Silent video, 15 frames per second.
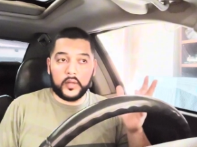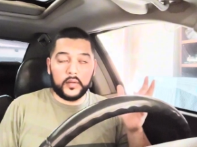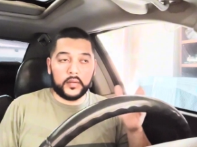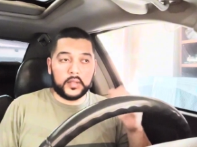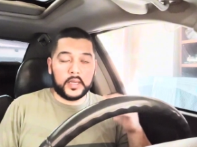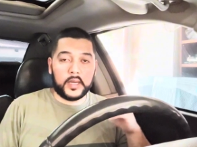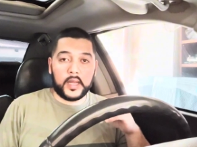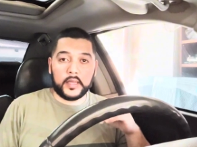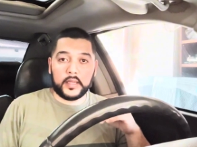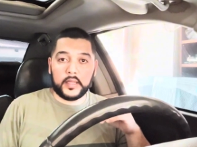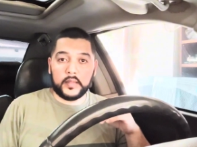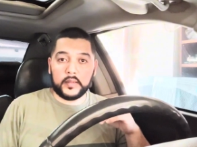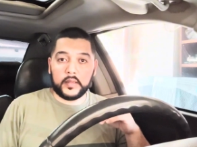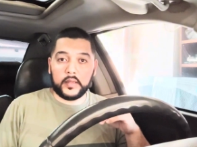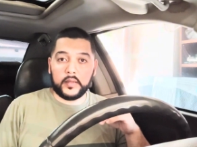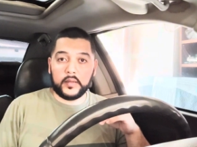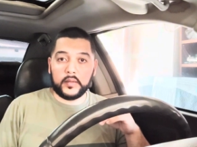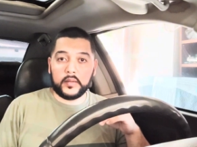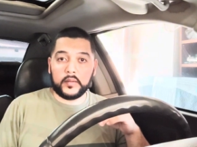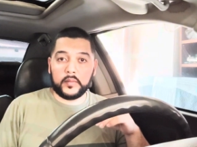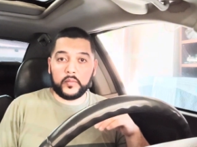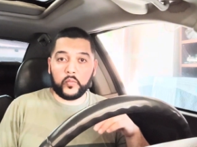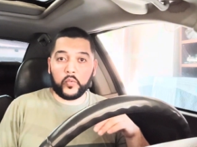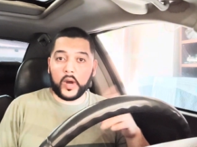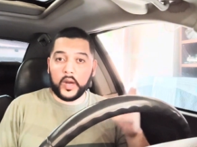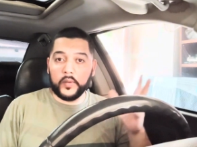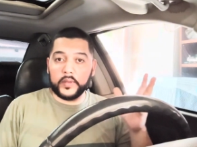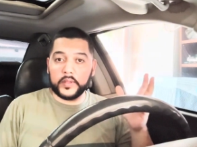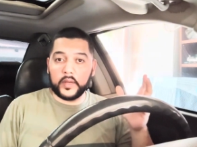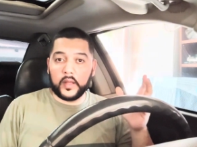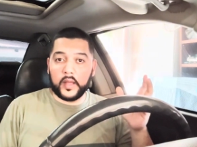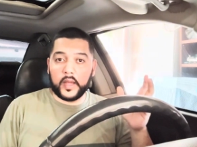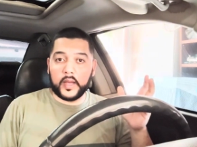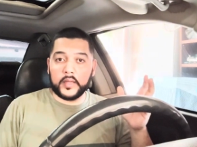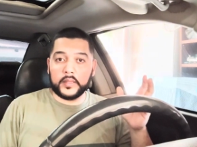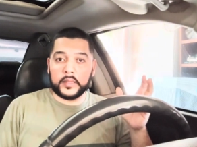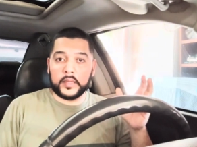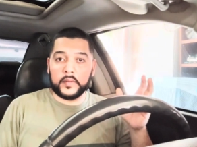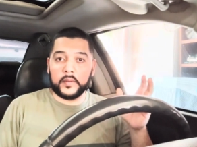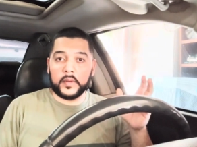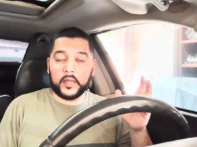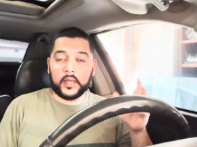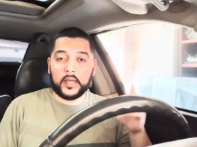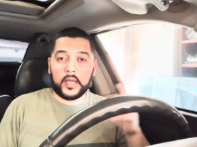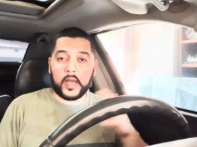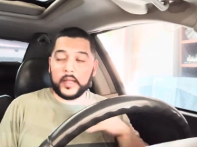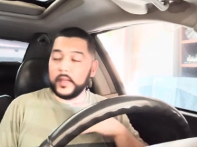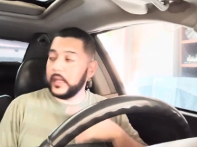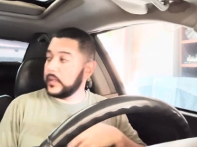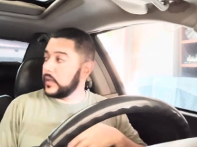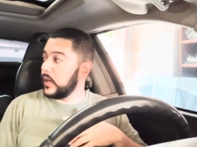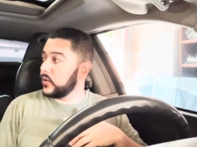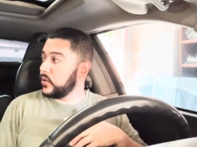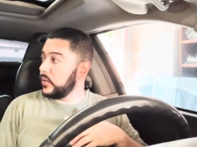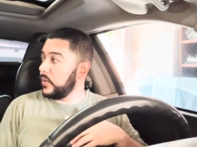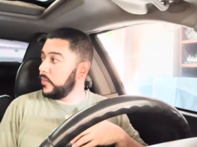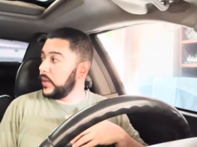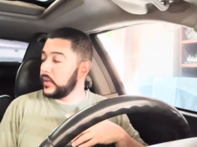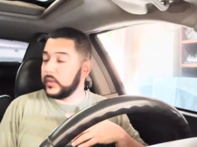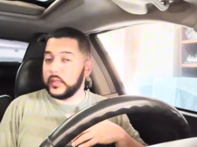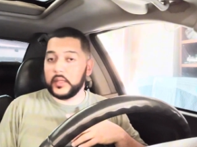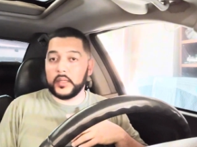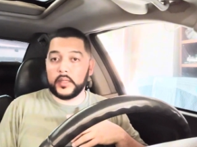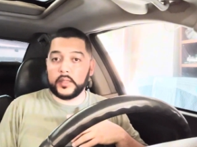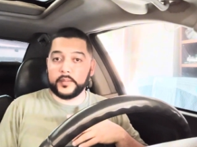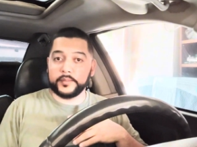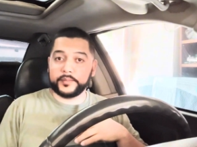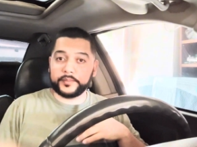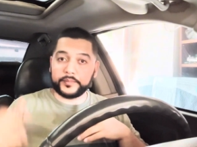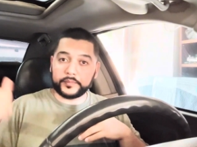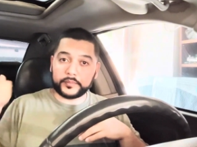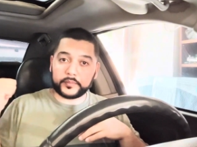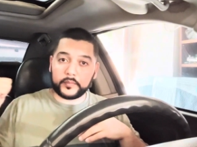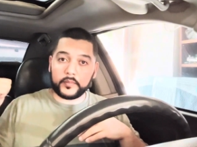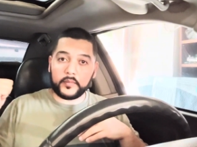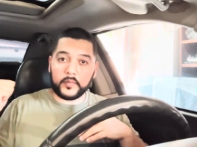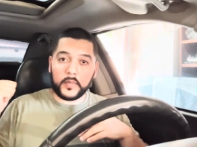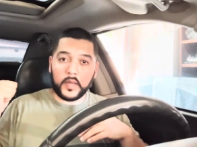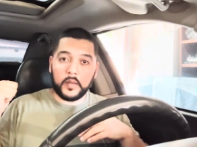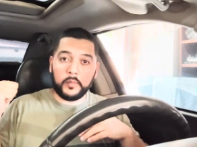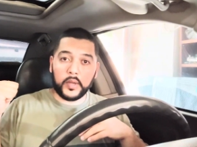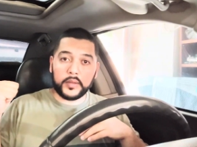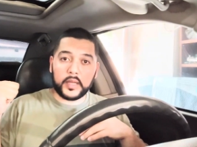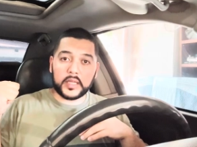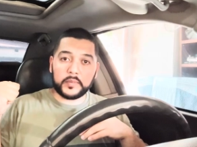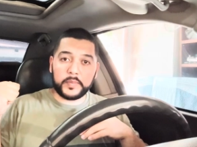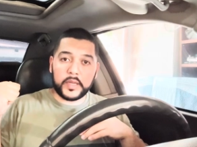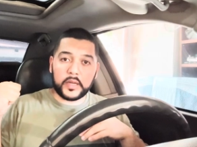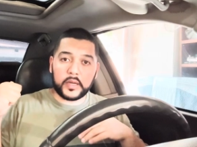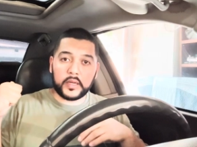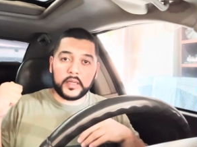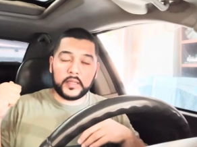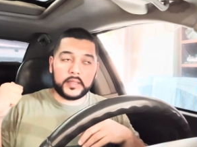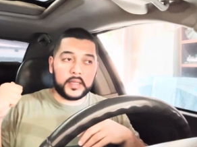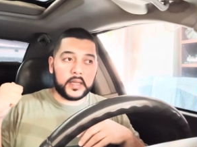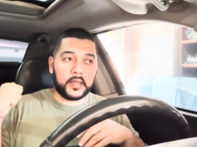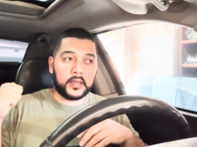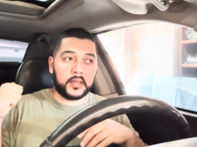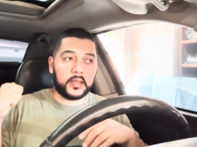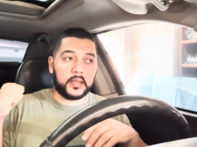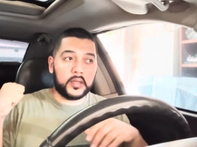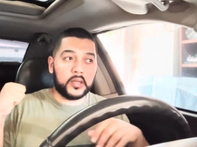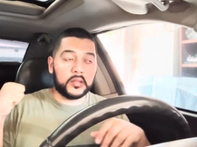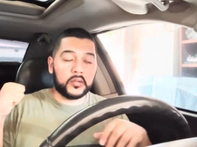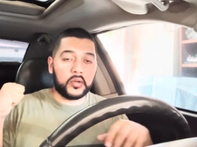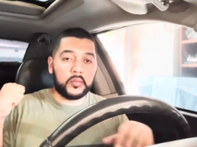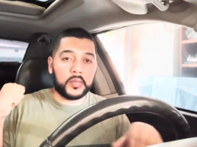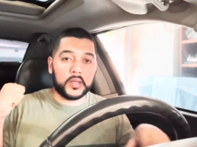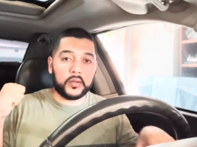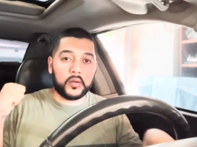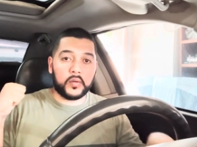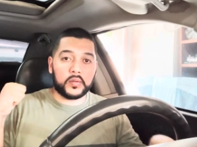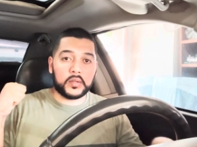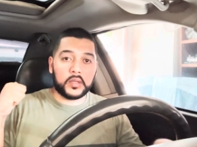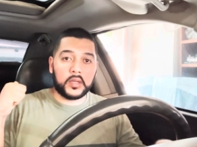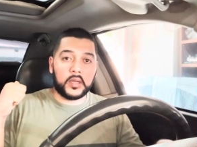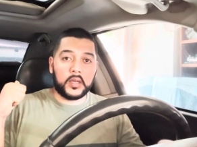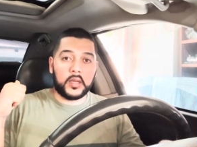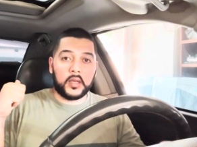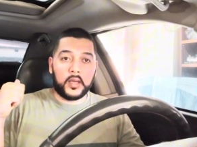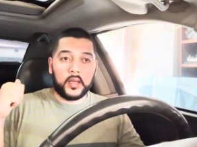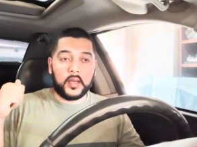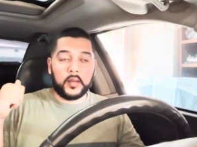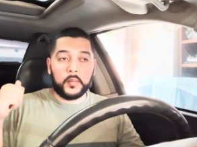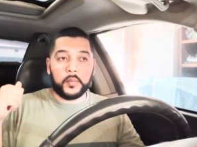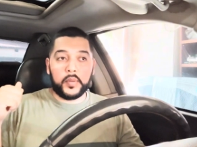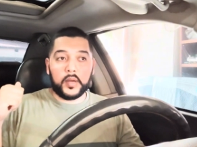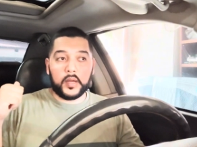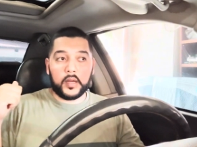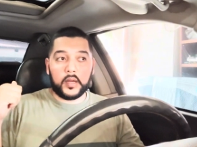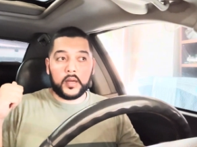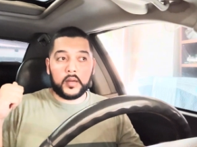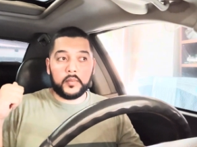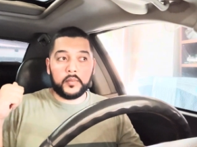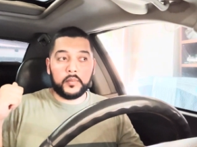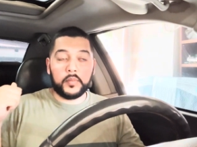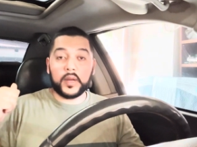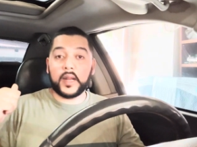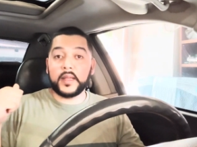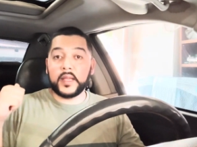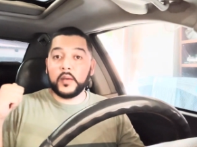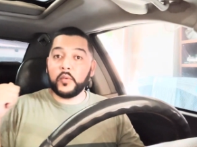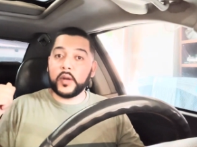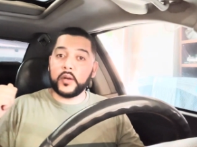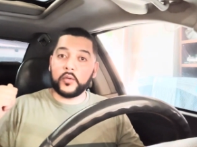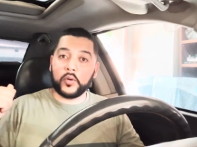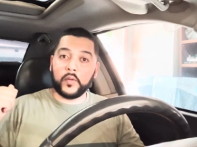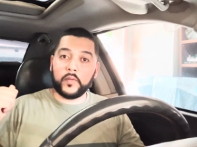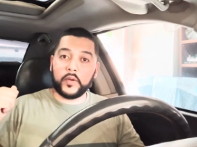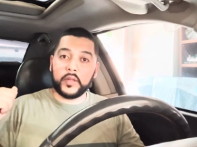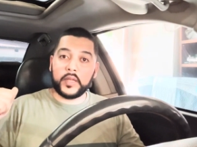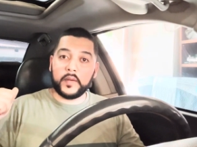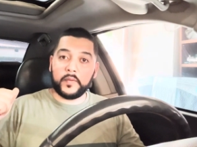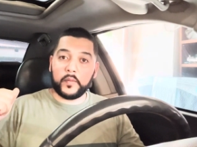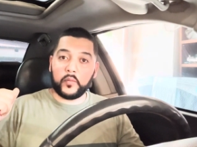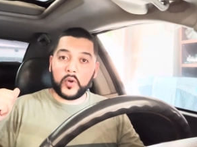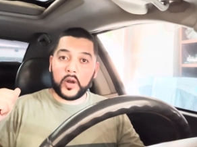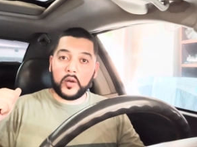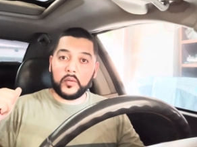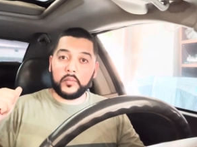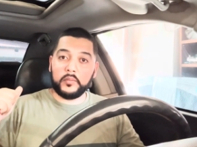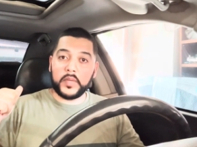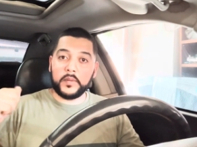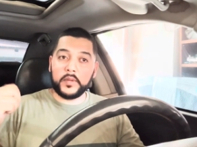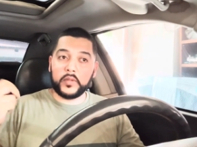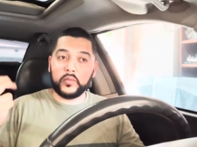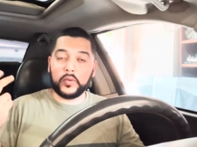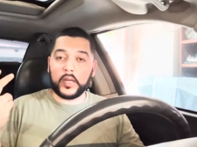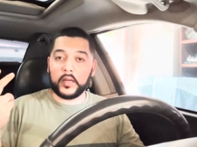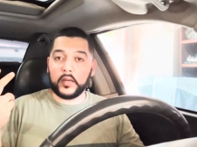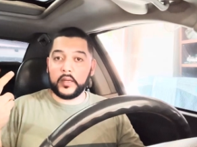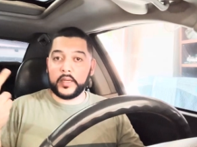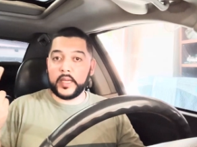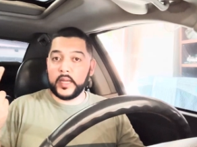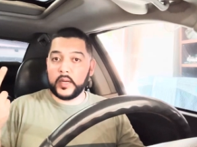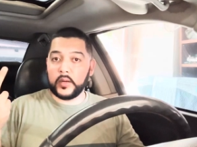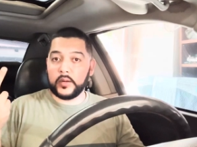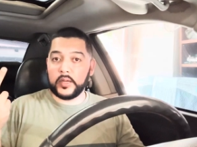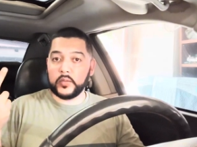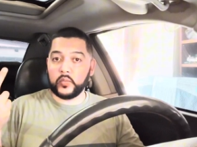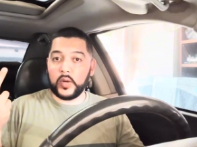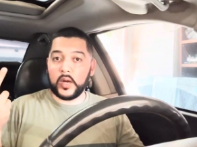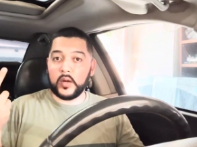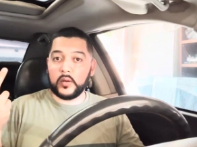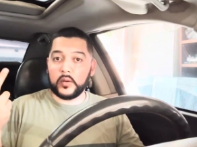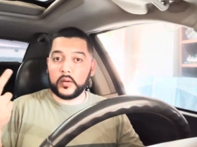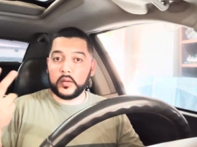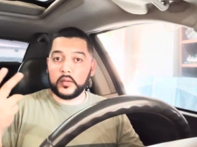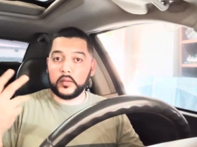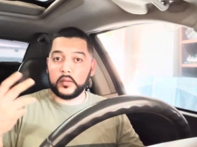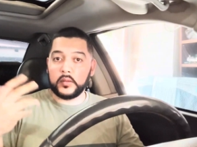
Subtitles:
the connectings and the wirings and all that kind of stuff. I did talk to him about that speaker. He said he does know about those, but I did want to go for a different route, maybe to like a kicker as well, or,